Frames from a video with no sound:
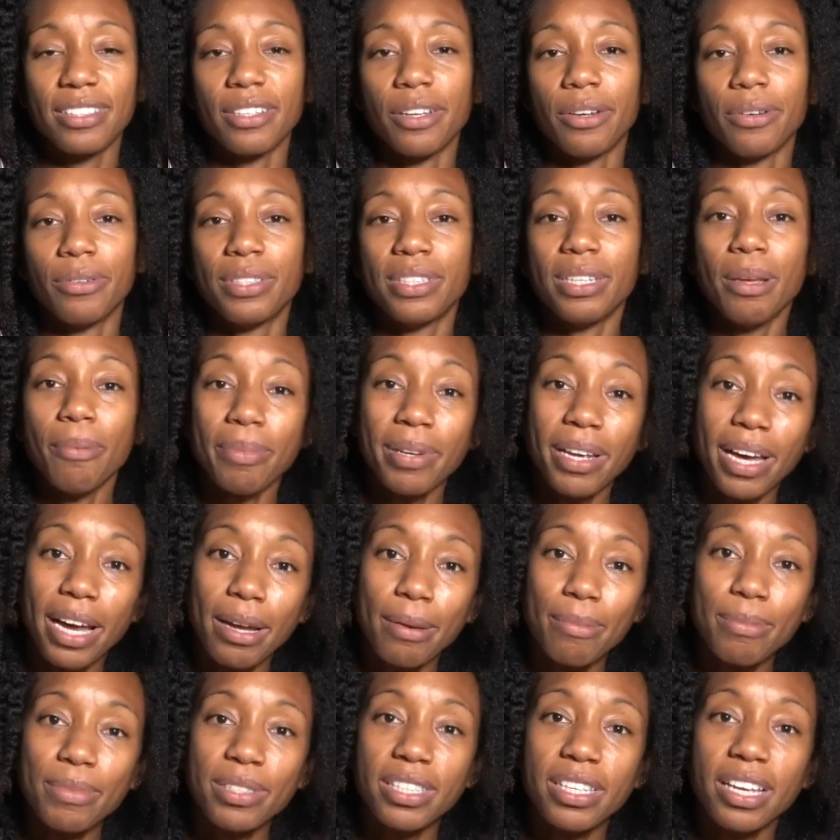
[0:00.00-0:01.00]
So
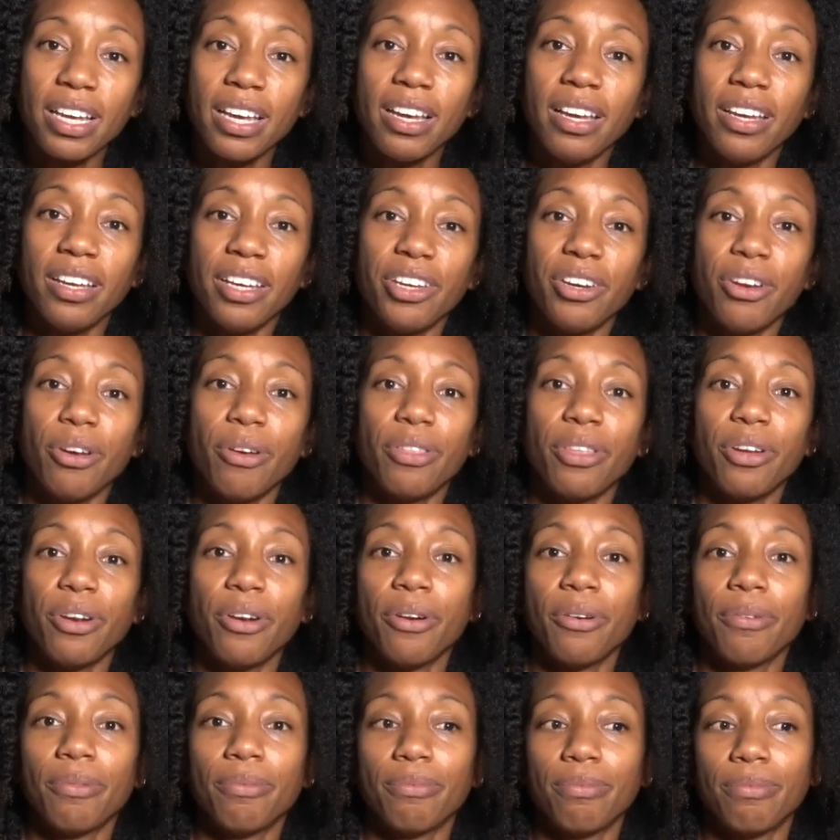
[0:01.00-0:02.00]
sometimes,
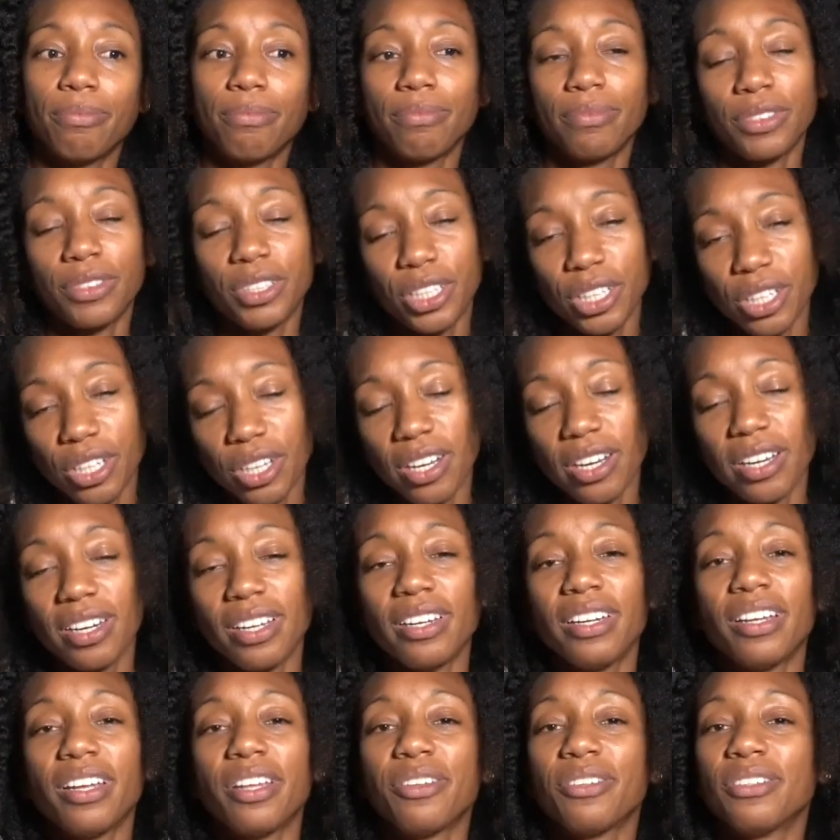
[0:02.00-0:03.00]
they're good,
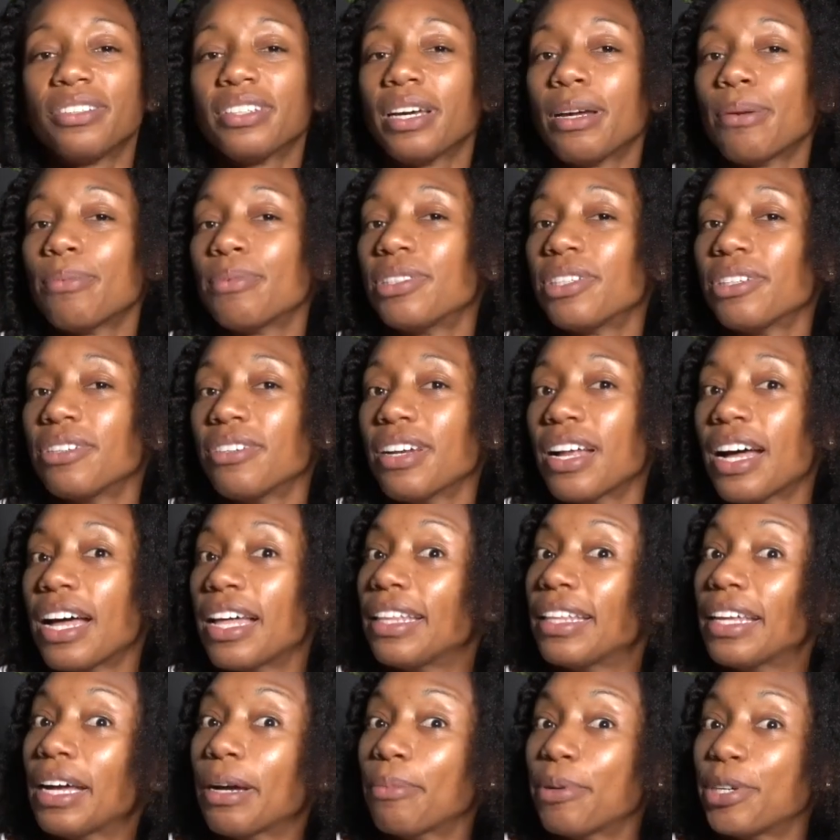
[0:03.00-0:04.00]
and other times they're
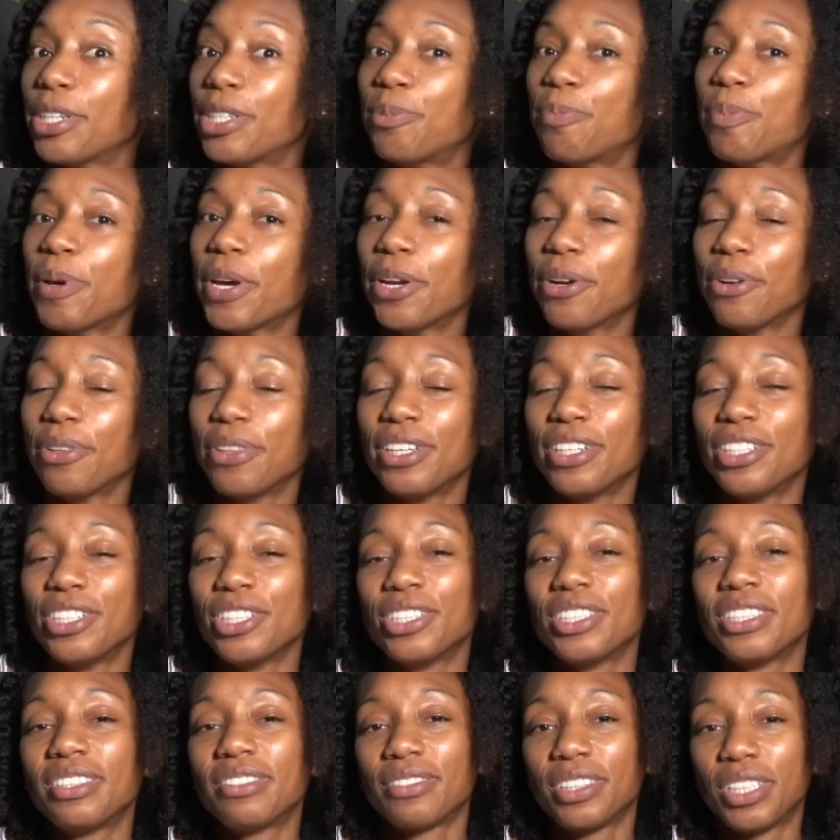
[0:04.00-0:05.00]
not that much better than
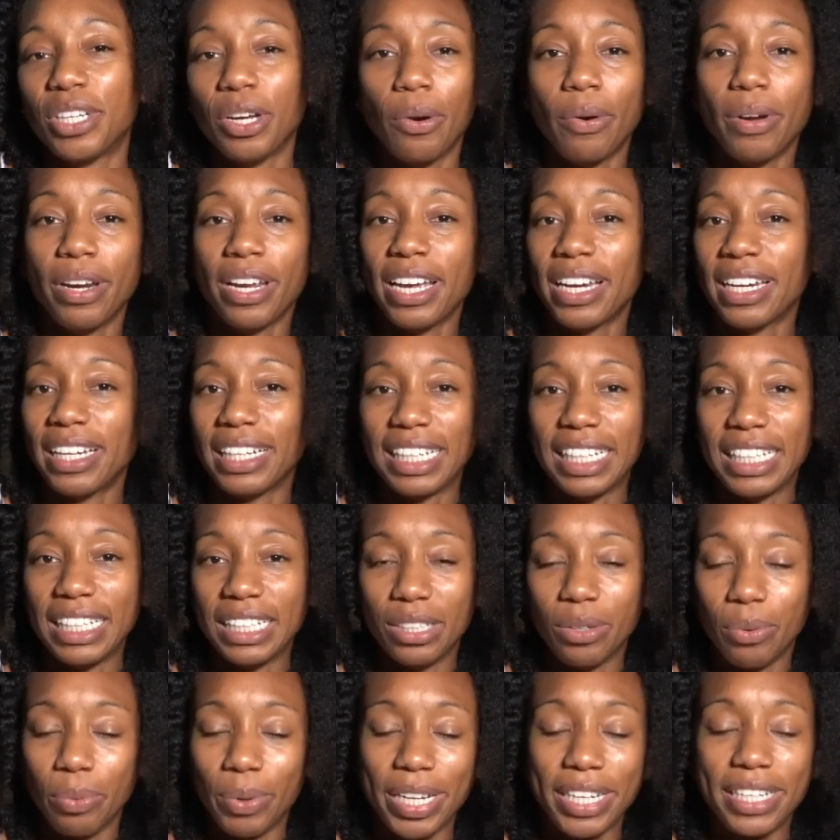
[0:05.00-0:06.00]
just going ahead and
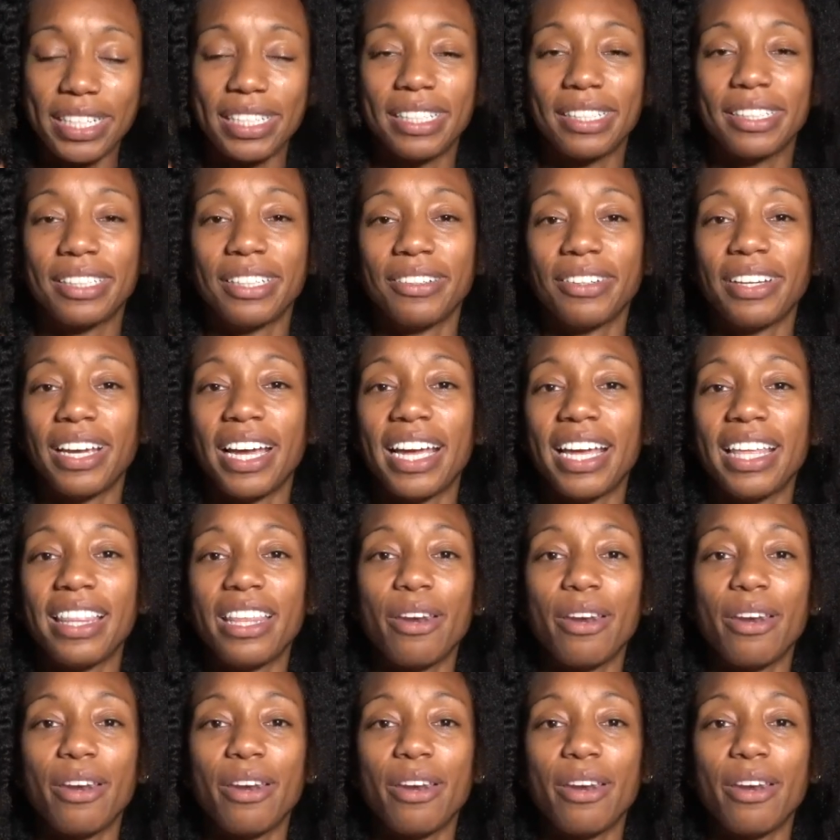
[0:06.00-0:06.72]
eating the wheat, okay?